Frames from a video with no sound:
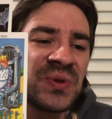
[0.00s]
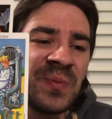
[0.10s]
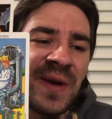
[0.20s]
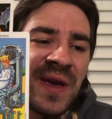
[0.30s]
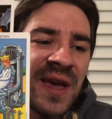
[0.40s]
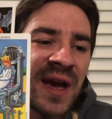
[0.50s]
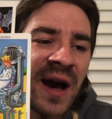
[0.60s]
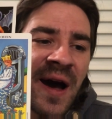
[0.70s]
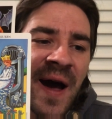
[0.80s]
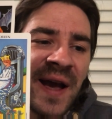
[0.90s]
to be
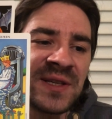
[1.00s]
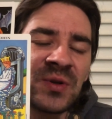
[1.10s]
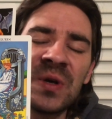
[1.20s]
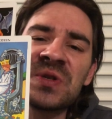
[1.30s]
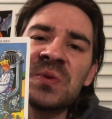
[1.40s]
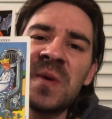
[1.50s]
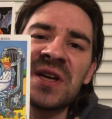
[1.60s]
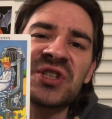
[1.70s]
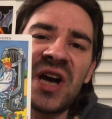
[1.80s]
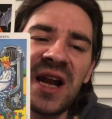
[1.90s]
a
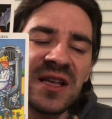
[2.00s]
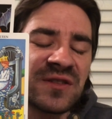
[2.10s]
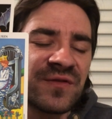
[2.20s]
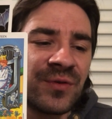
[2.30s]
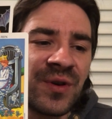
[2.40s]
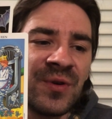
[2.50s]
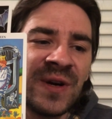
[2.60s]
challenge for you.